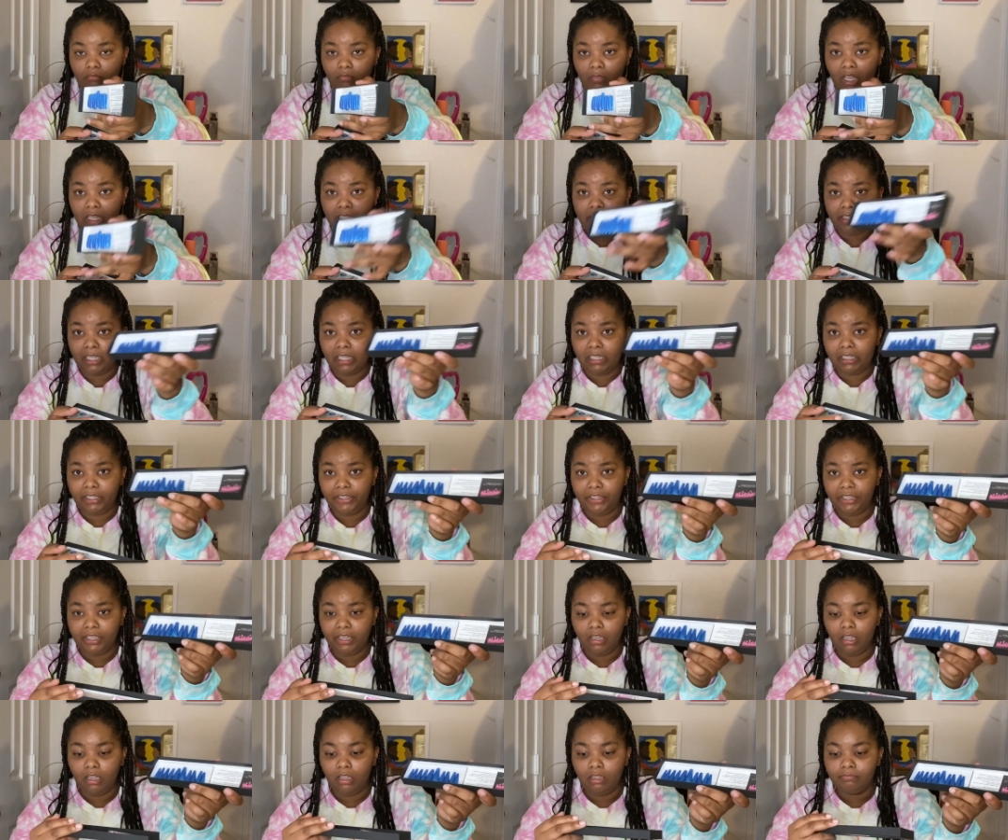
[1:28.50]
the clean
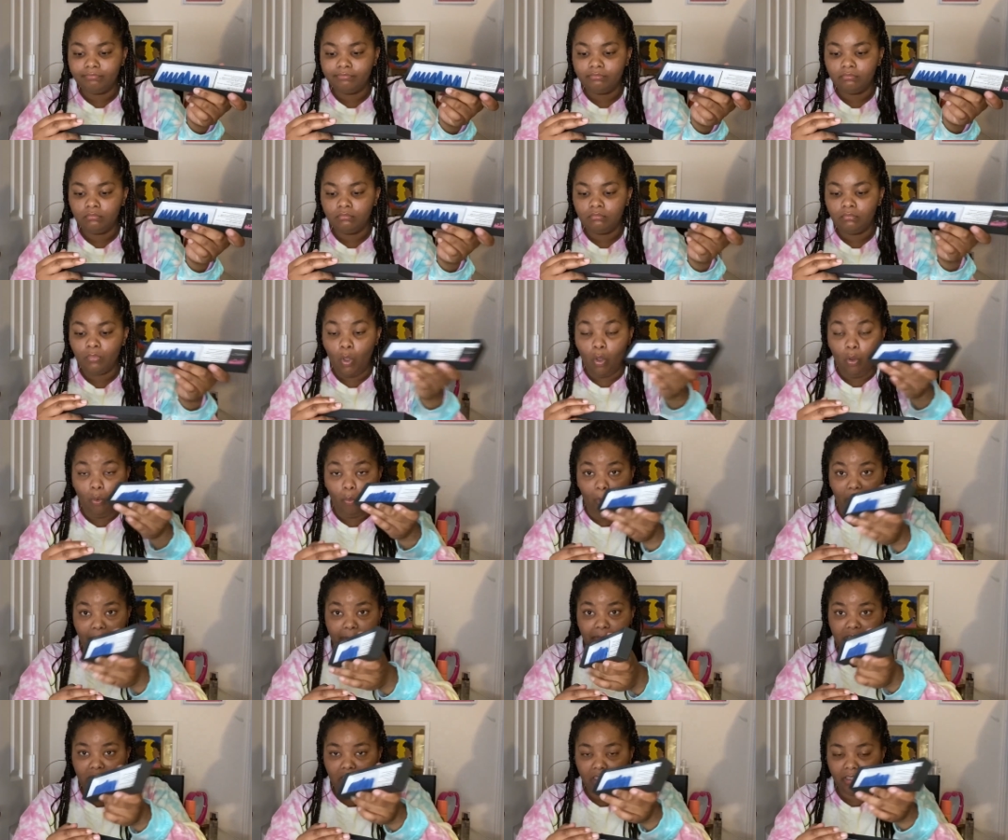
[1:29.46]
your wipe
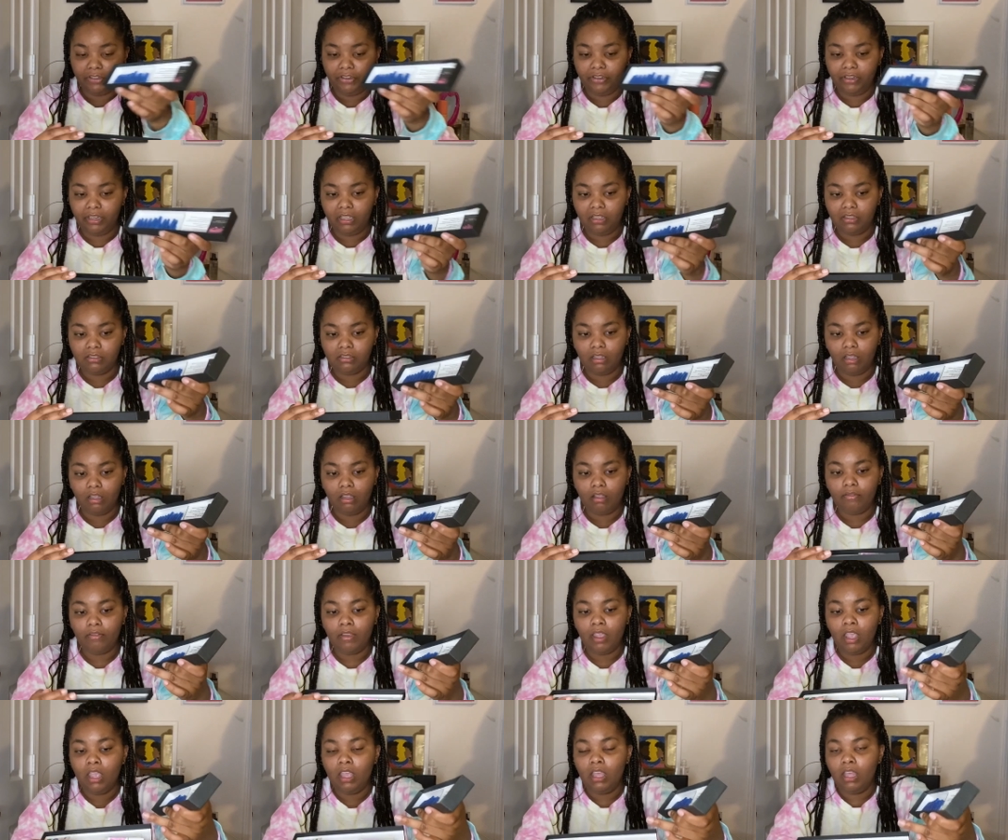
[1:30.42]
to clean your nails off,
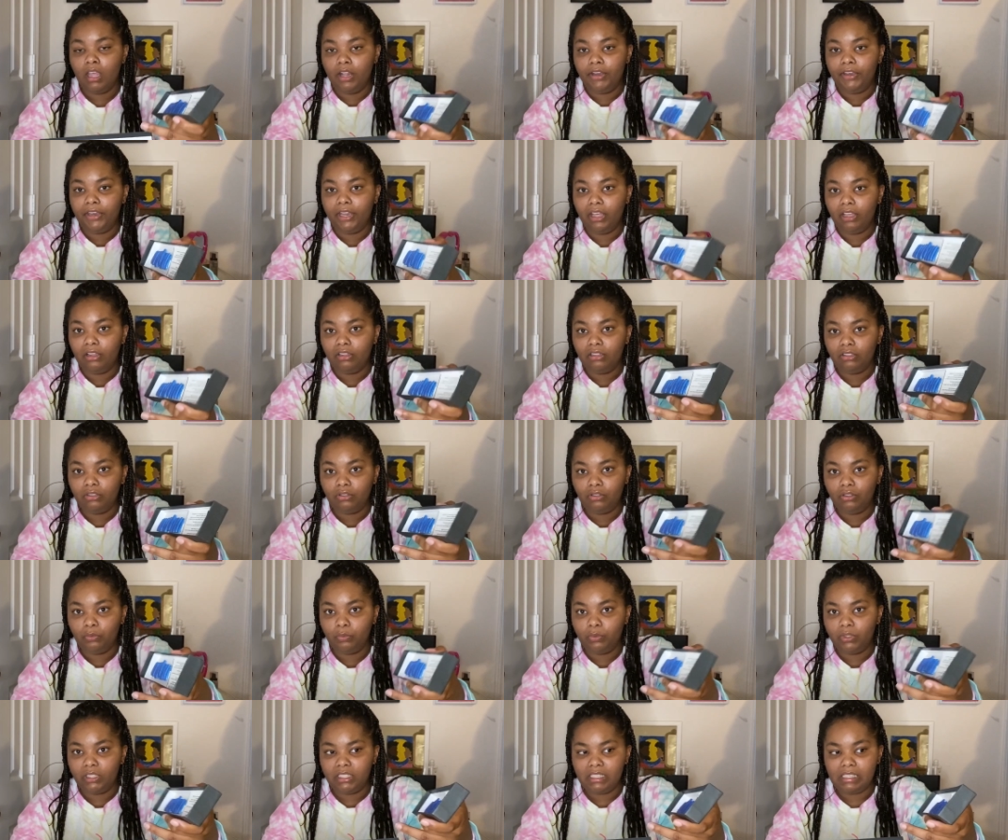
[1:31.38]
nail glue, the
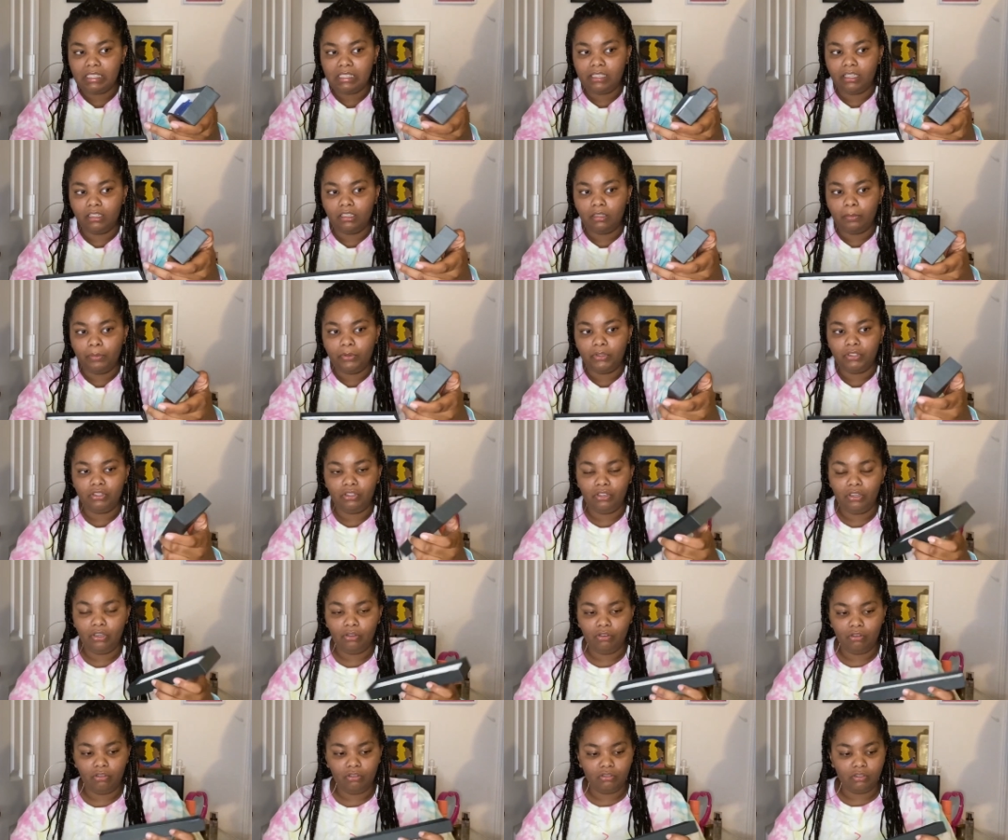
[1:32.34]
wooden stick to push your
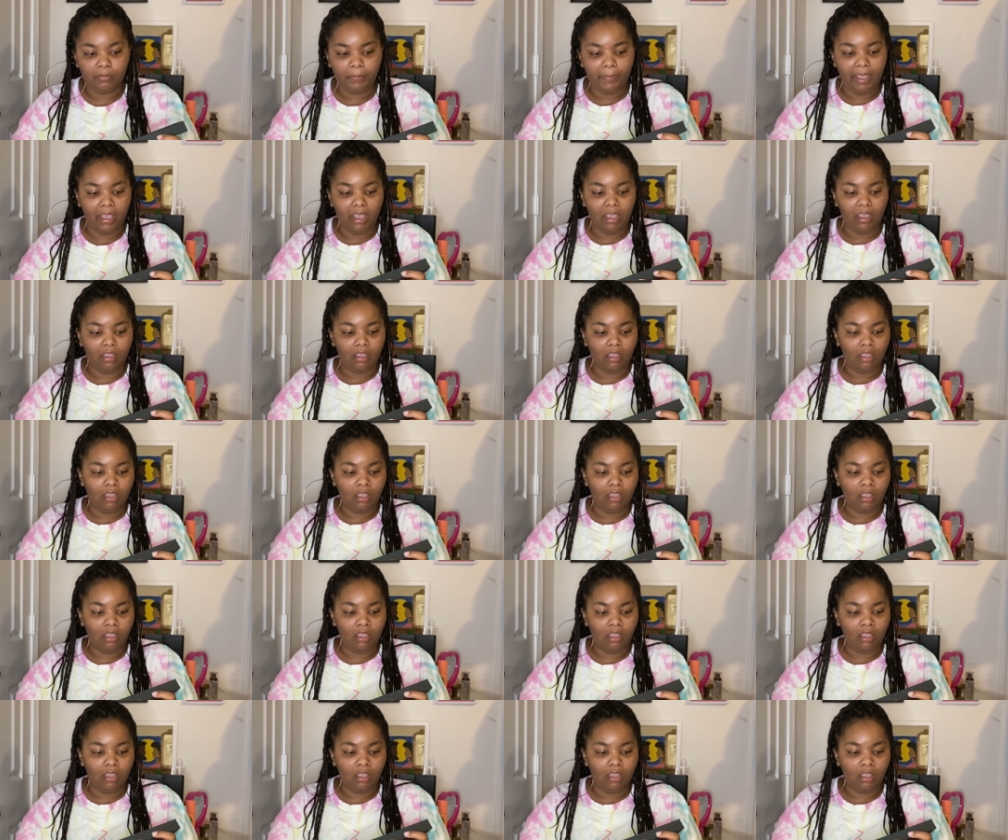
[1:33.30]
cuticles back.